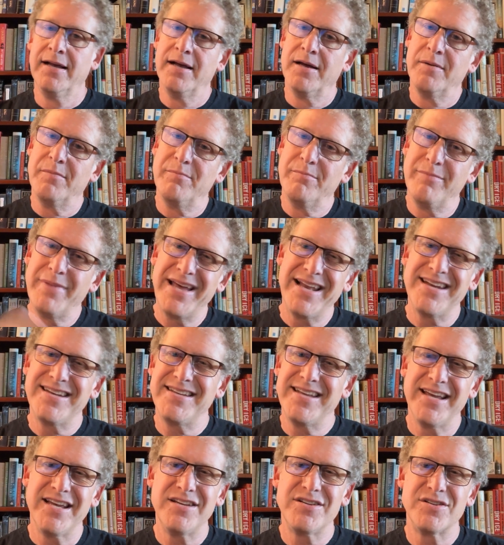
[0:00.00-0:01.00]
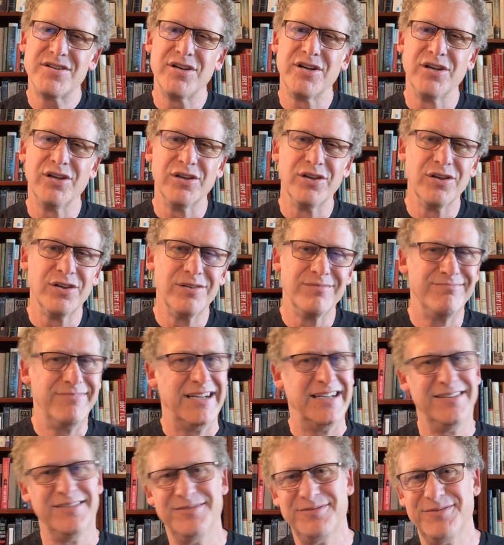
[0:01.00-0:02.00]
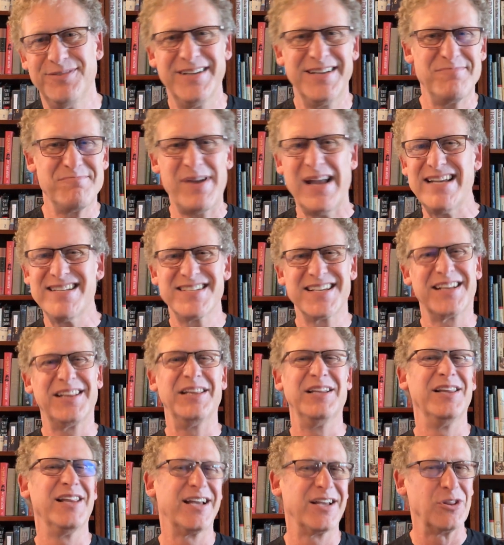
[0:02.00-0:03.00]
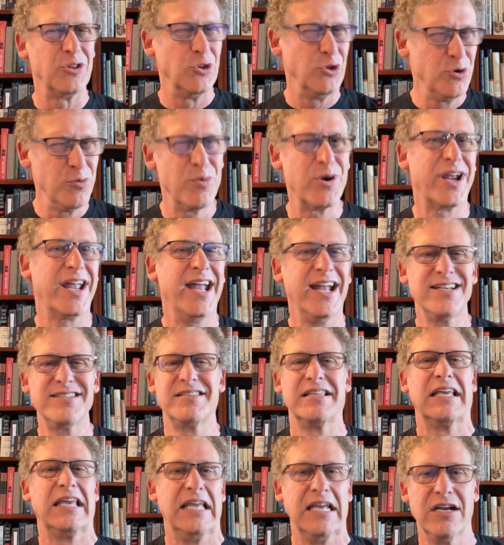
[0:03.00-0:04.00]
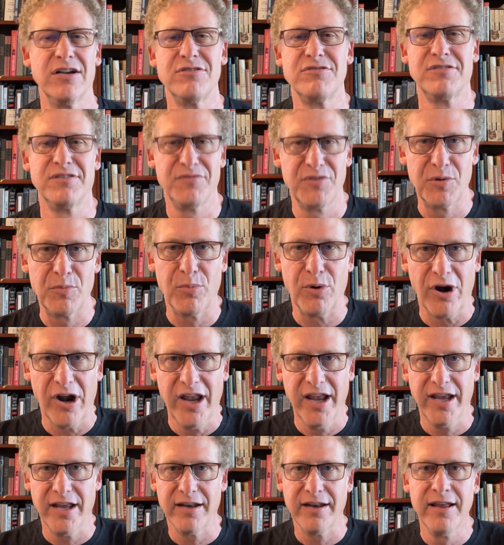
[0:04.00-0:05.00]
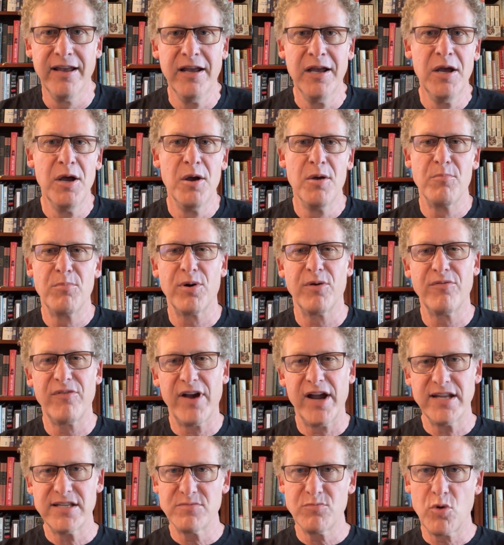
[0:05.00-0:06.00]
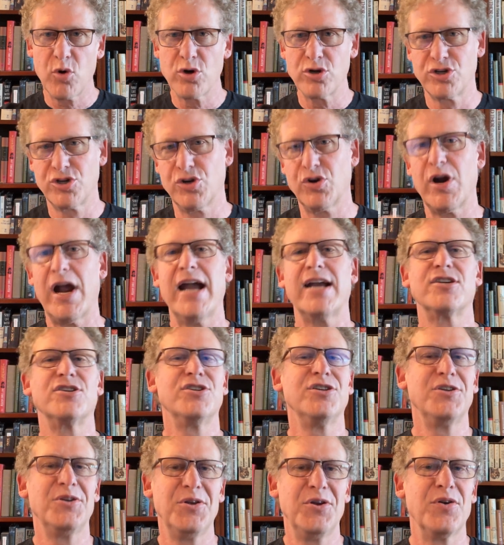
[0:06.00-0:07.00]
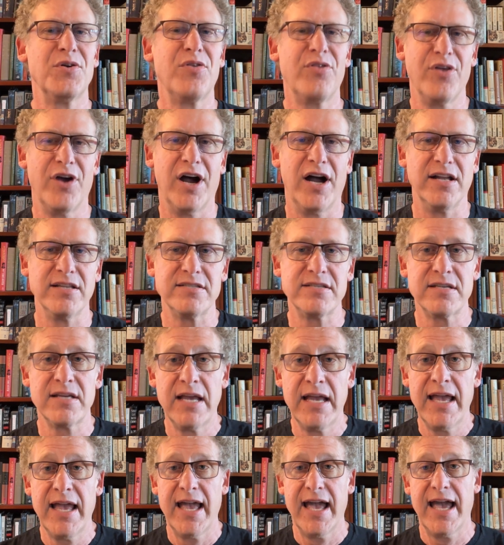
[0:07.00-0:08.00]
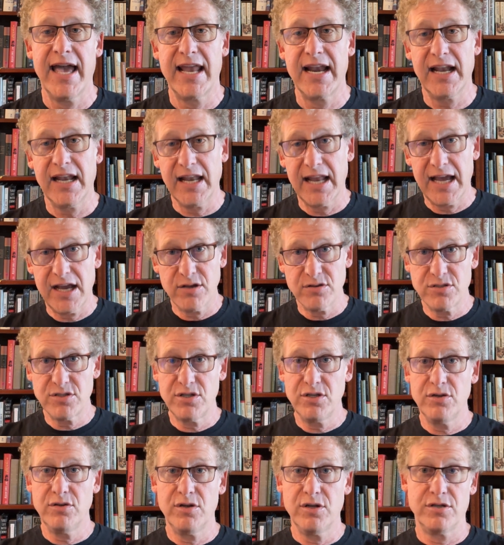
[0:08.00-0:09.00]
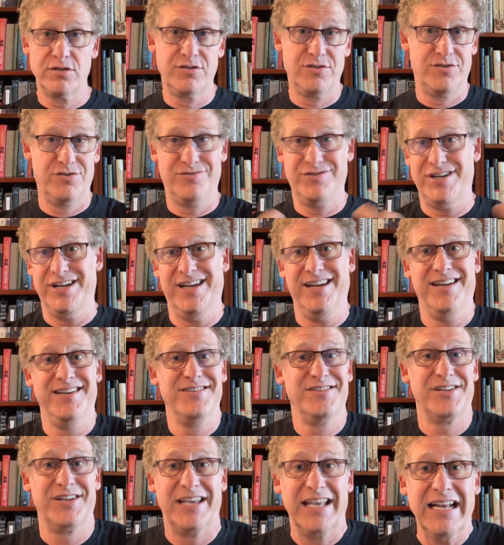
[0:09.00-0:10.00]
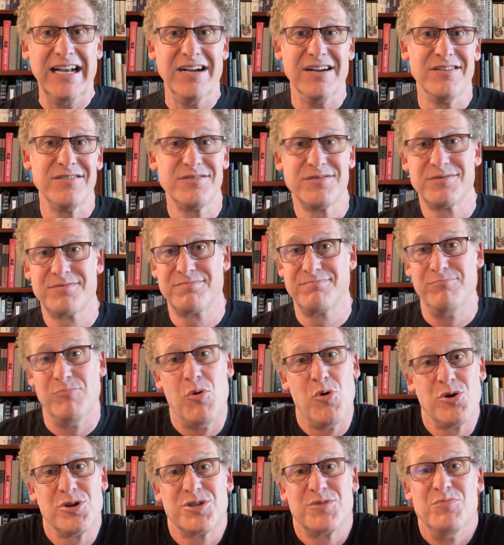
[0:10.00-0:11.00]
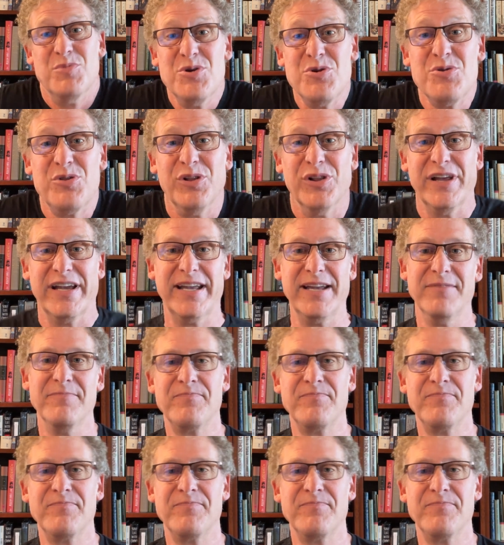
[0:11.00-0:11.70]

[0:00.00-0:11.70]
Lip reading: Meditation basically lubricates the gears of your brain, provides more traction to your thoughts, and allows you to change gears more smoothly.